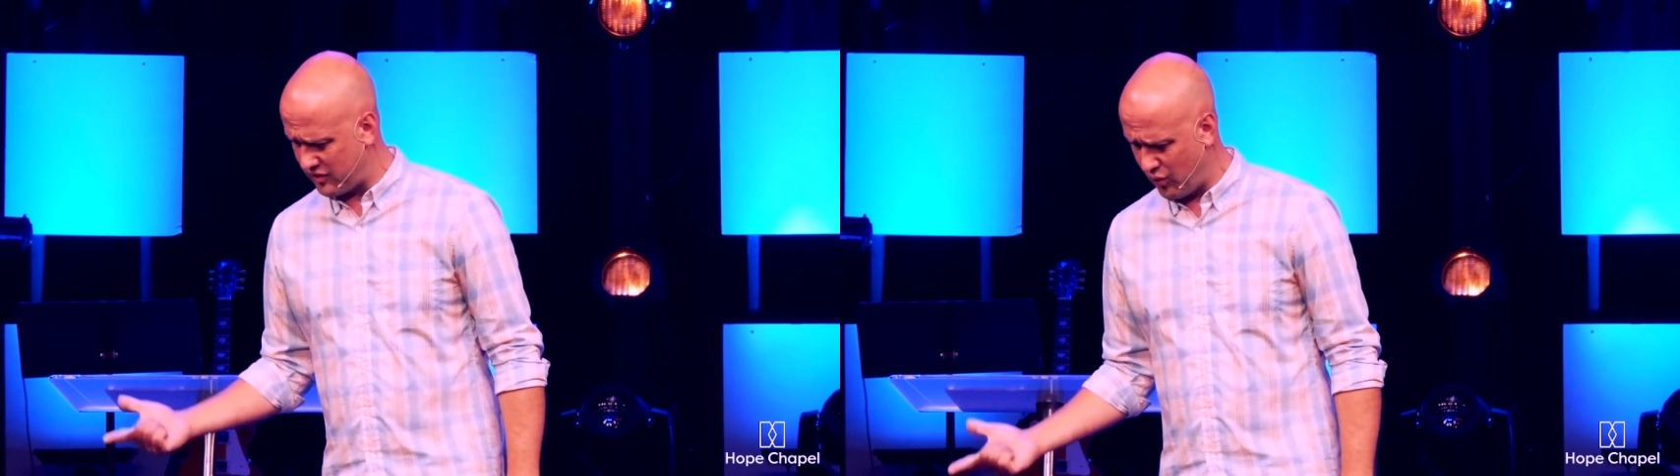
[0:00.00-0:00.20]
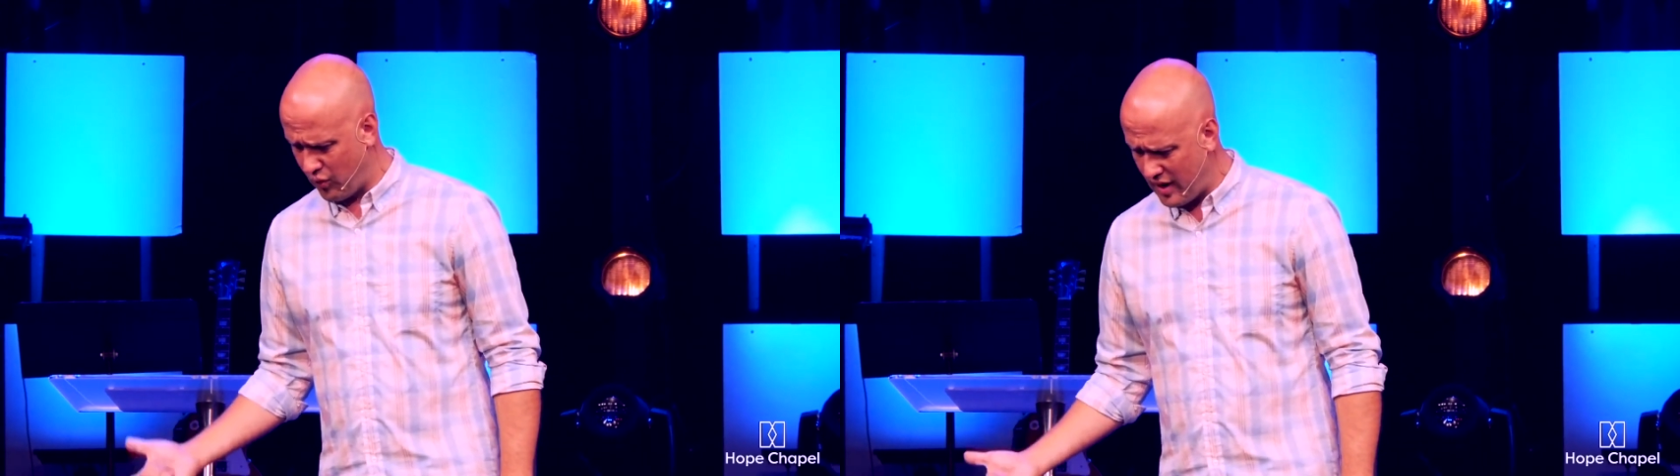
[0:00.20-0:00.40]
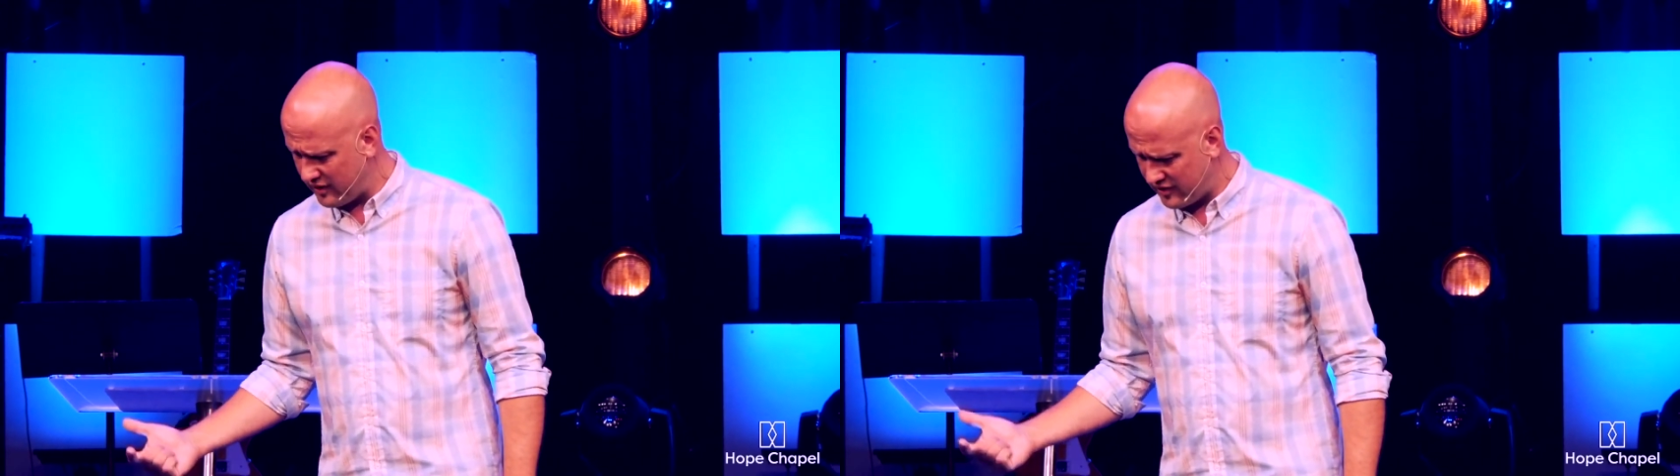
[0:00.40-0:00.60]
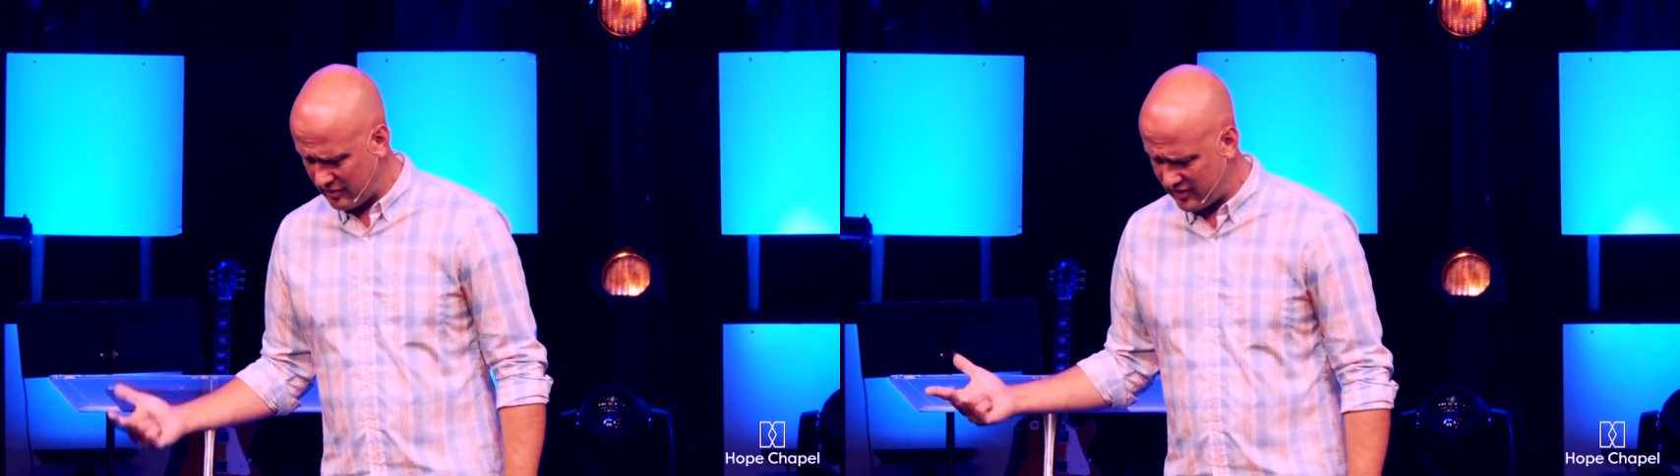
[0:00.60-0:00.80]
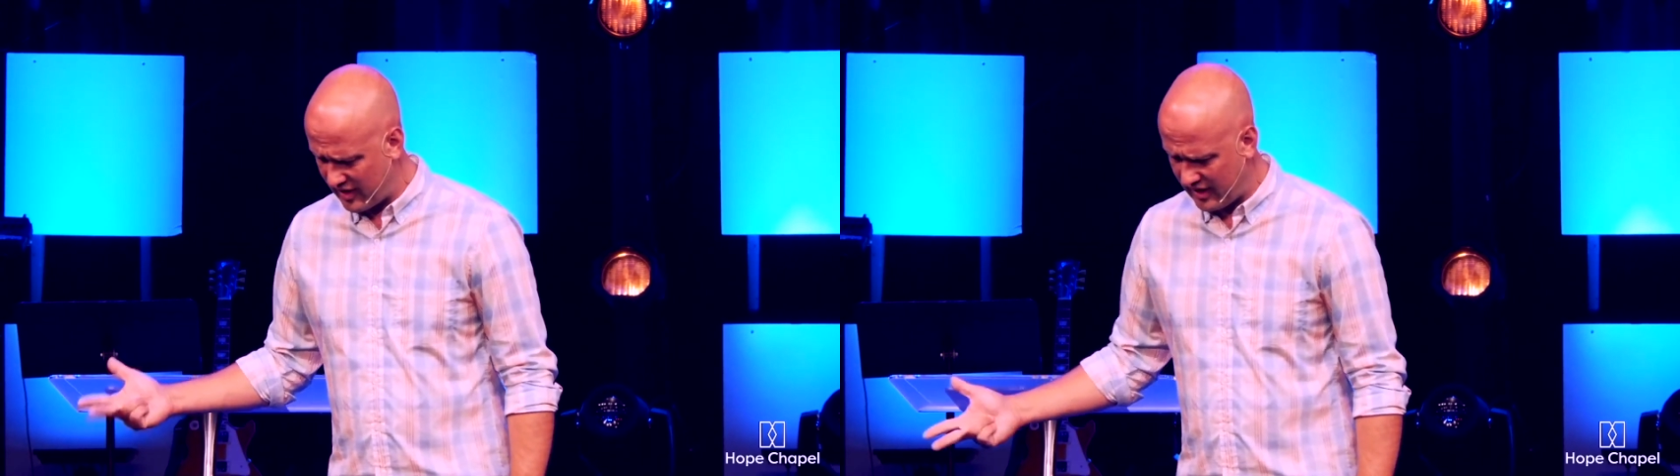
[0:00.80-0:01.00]
real, some
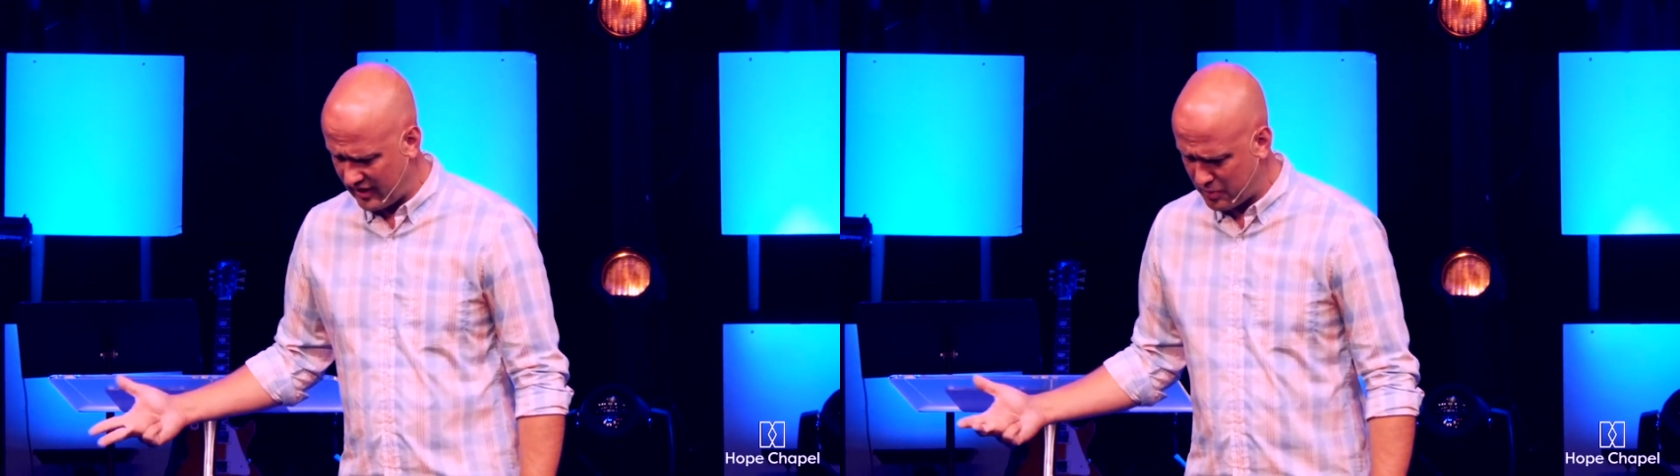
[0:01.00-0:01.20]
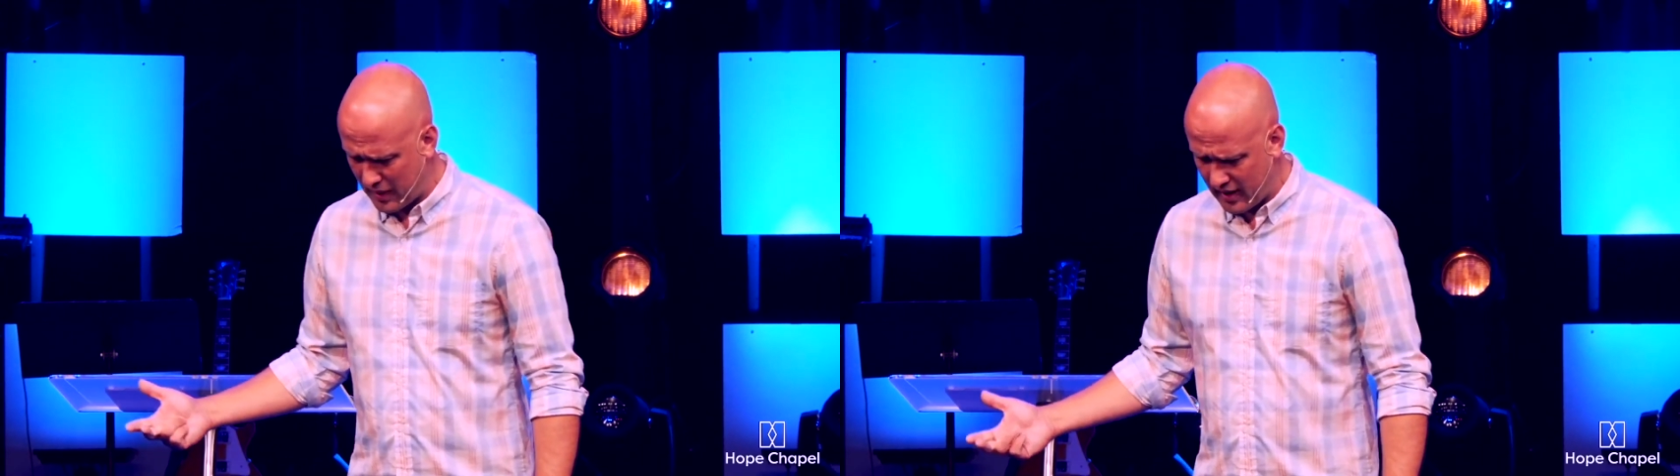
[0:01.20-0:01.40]
said this, but